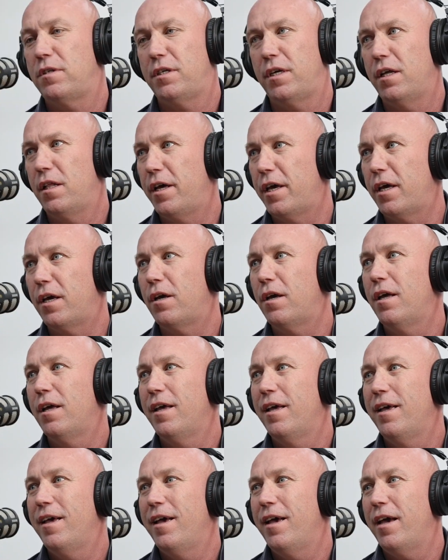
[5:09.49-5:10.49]
ceiling
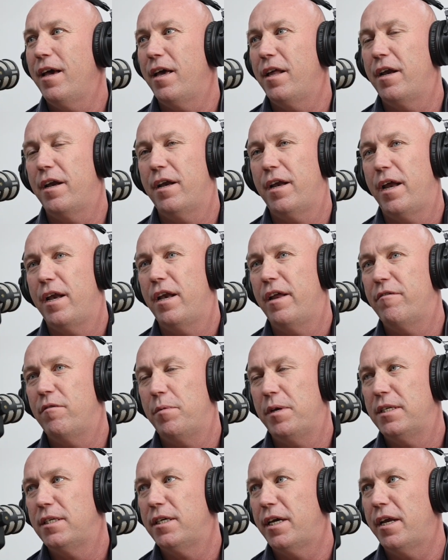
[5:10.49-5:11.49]
in it and never
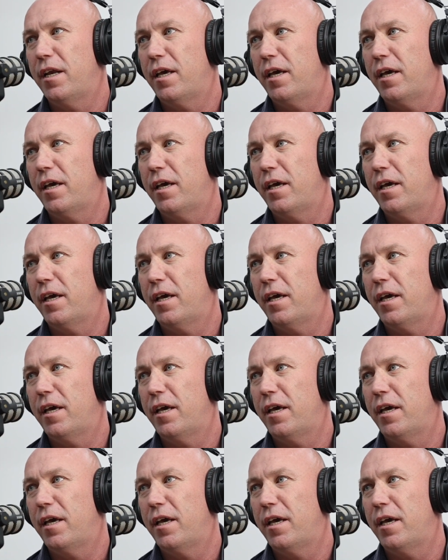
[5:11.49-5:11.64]
be seen